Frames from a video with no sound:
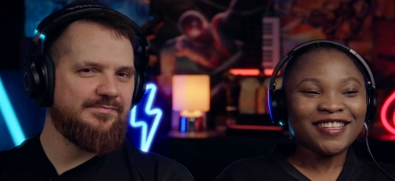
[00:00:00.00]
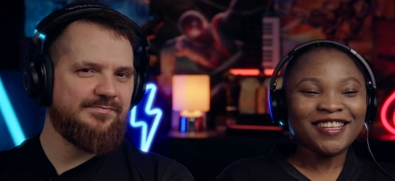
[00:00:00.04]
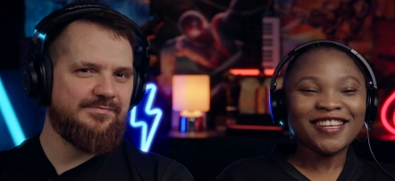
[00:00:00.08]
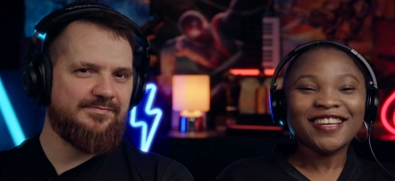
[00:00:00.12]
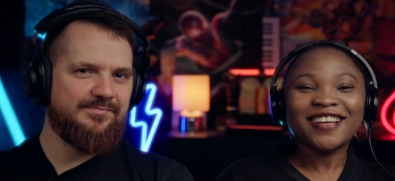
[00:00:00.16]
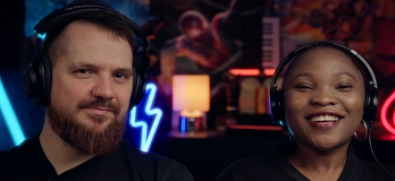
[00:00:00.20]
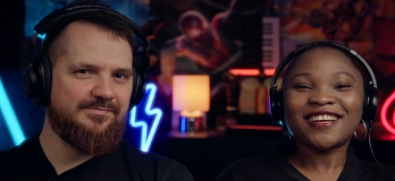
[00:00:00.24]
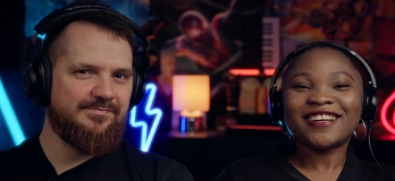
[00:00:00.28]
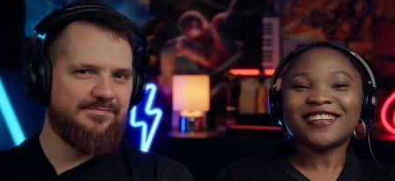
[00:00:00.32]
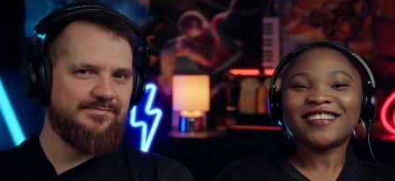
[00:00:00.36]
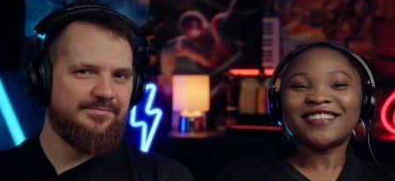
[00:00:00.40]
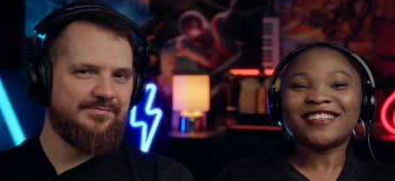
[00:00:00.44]

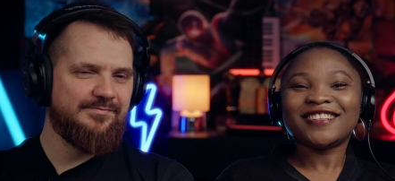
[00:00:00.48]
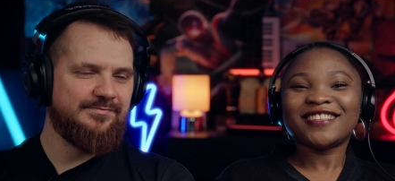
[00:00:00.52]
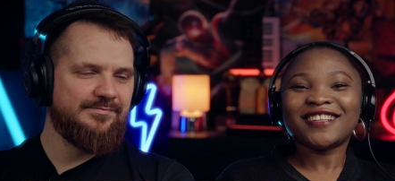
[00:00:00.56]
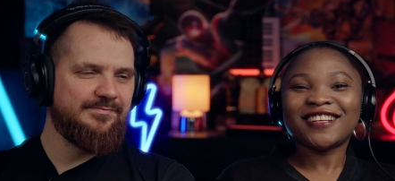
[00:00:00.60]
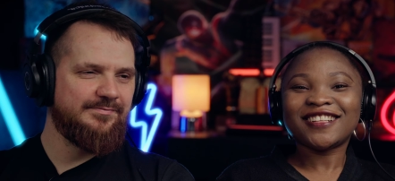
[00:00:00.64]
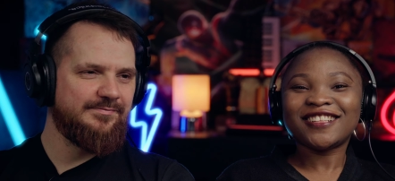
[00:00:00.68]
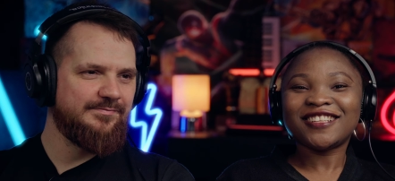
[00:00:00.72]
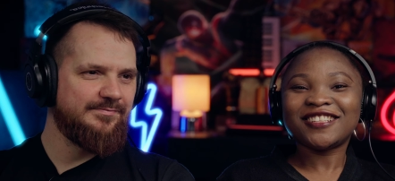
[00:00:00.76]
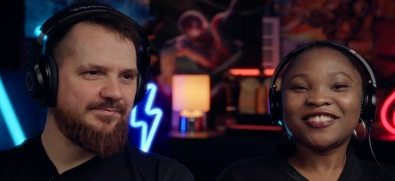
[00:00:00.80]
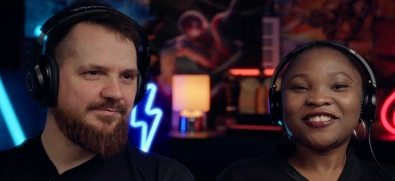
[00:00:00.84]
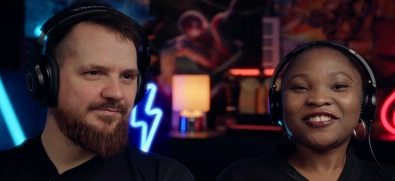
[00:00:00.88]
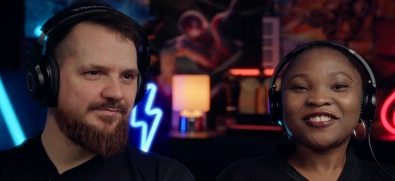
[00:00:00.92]
Speaker 1: Yeah, and
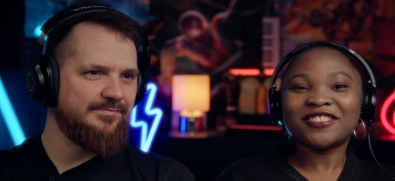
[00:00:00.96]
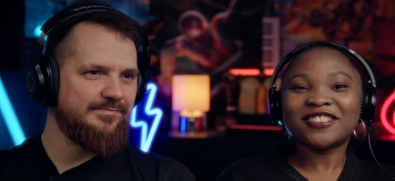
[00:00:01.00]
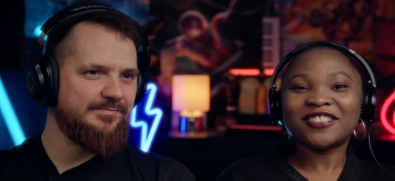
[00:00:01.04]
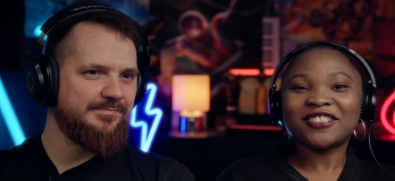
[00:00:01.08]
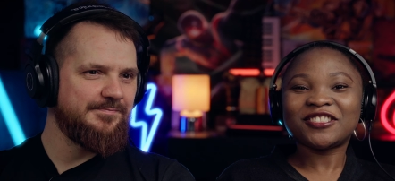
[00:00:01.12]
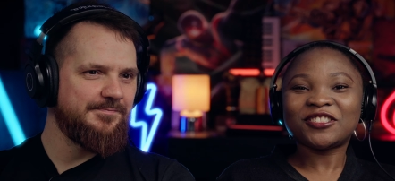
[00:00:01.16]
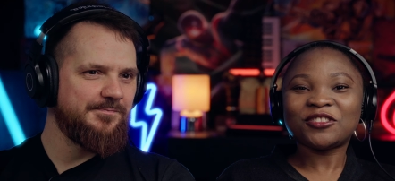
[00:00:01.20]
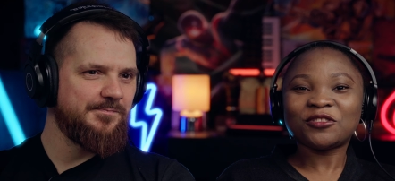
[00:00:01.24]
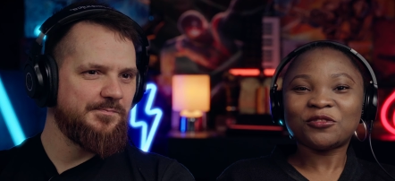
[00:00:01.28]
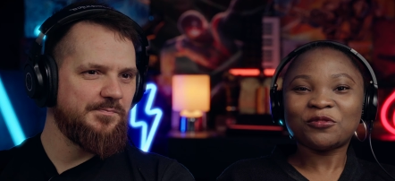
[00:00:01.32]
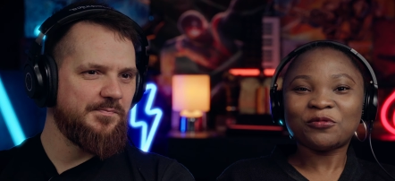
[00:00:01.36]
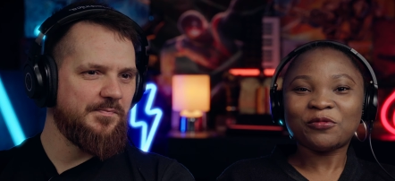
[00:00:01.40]
he does it
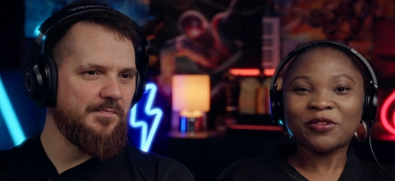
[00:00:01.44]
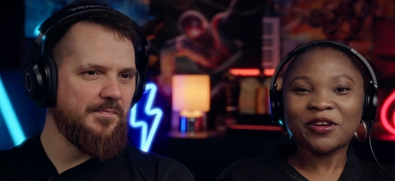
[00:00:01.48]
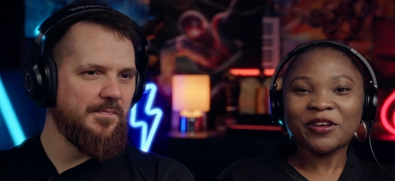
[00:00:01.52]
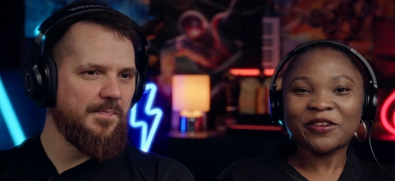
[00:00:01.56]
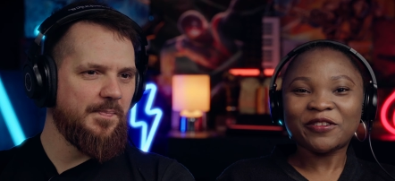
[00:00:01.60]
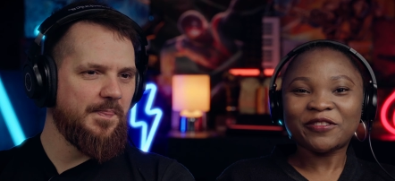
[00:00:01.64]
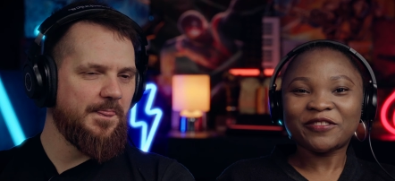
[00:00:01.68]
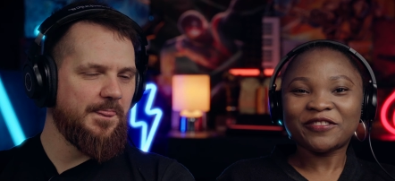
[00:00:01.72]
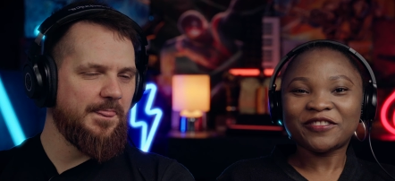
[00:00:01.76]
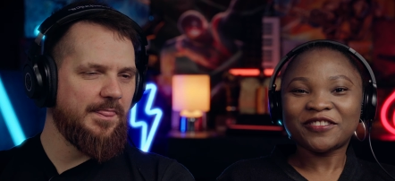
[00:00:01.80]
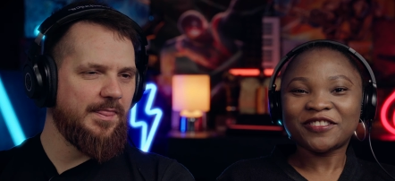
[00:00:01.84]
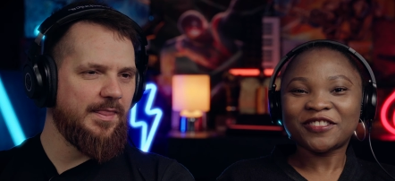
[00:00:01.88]
so
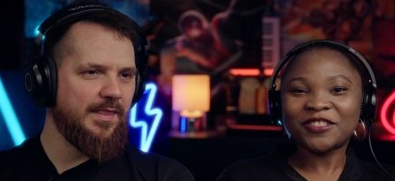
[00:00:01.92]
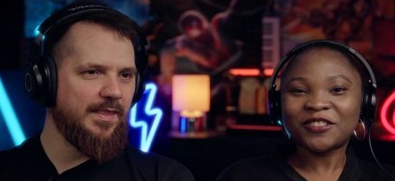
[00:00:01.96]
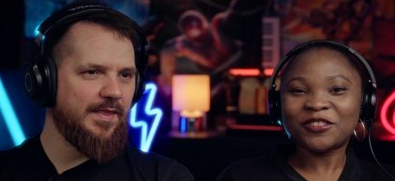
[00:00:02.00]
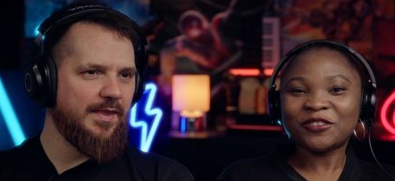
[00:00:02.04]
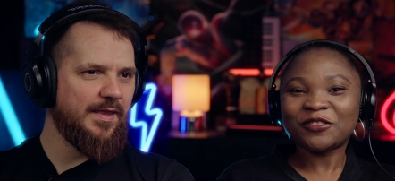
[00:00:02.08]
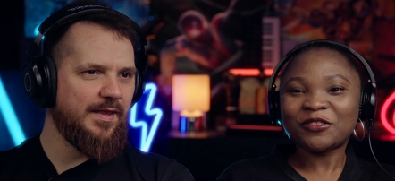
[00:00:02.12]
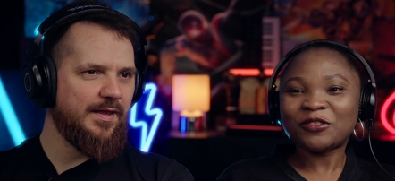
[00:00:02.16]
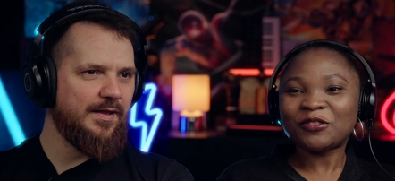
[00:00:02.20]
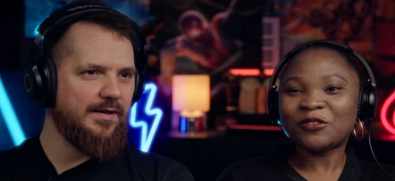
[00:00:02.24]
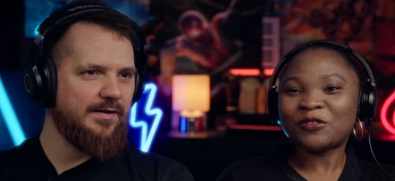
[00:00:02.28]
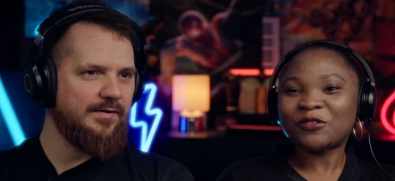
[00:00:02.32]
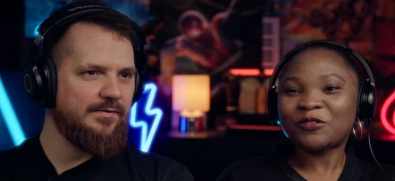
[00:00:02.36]
well,
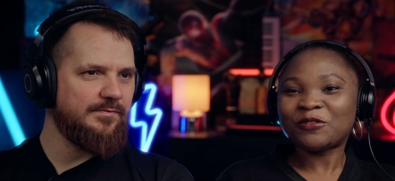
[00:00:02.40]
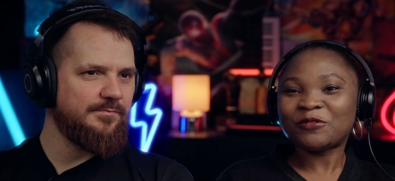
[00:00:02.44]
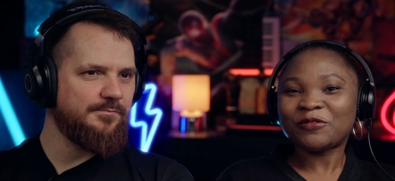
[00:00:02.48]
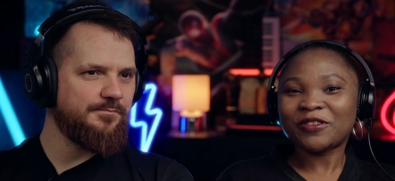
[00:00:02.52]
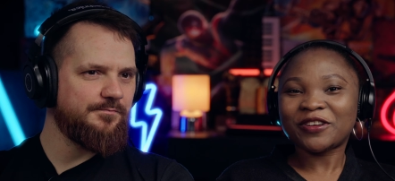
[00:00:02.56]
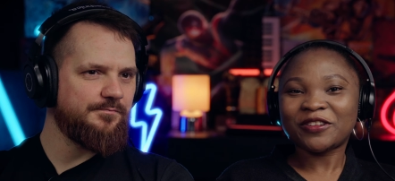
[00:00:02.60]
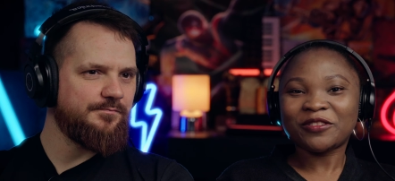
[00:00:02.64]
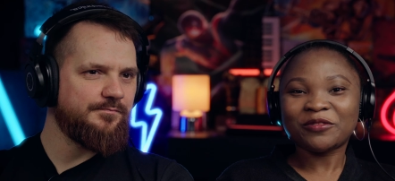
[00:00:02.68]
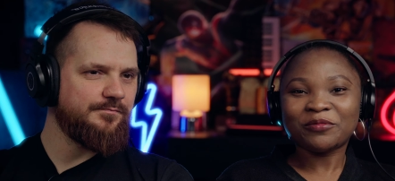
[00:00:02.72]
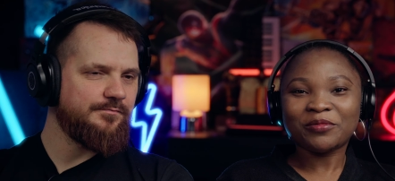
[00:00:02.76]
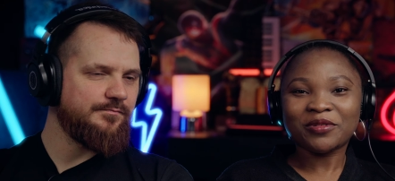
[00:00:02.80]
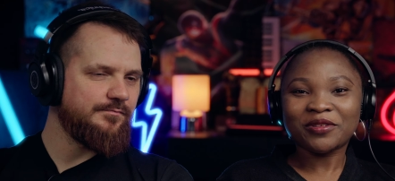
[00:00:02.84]
so
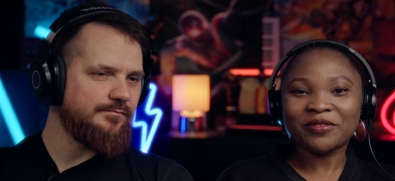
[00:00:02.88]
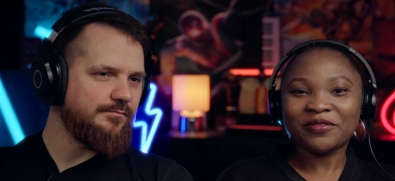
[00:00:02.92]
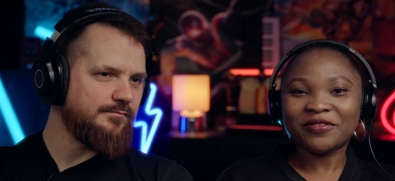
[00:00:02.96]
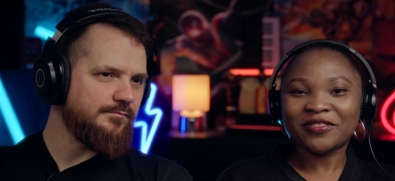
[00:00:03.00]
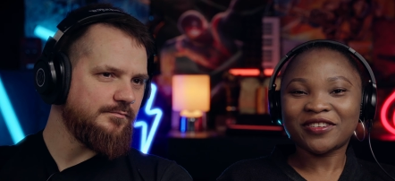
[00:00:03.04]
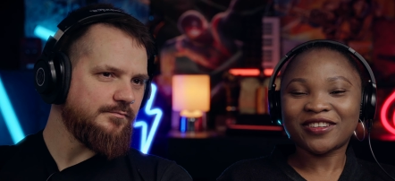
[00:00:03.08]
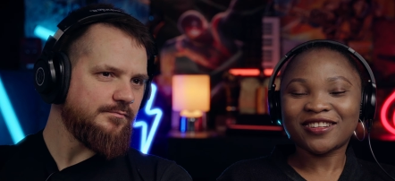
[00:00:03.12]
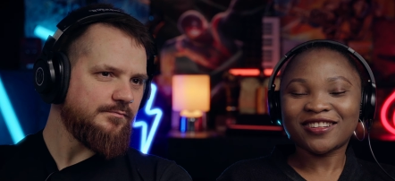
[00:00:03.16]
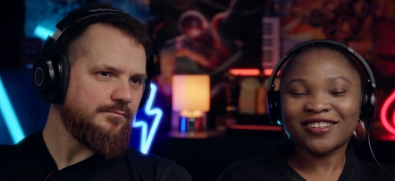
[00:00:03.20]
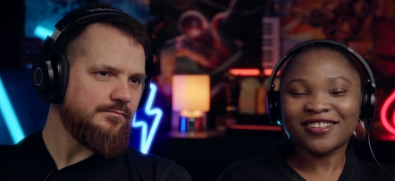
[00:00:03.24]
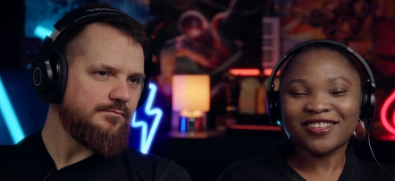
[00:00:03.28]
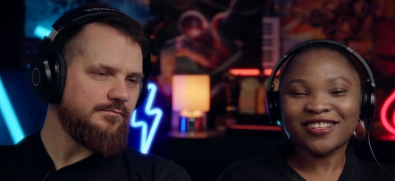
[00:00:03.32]
well,
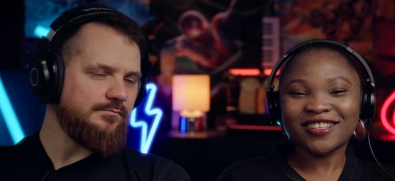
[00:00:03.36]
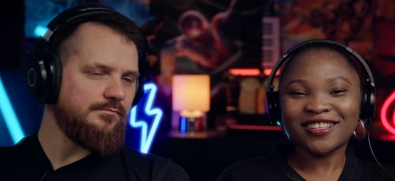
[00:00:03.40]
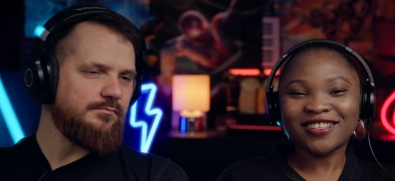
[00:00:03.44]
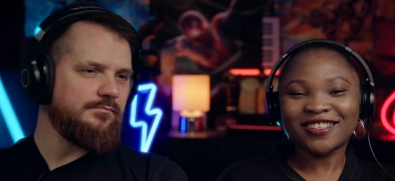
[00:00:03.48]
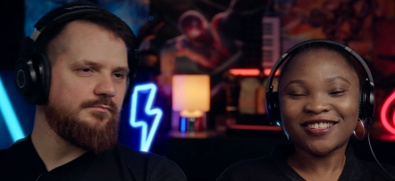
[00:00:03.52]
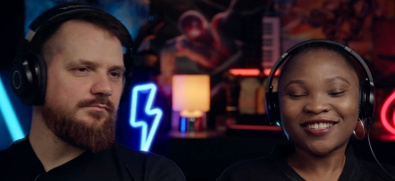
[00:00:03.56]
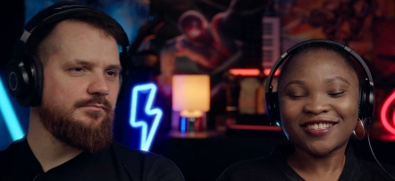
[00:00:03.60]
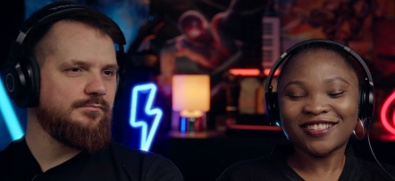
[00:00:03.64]
perfectly.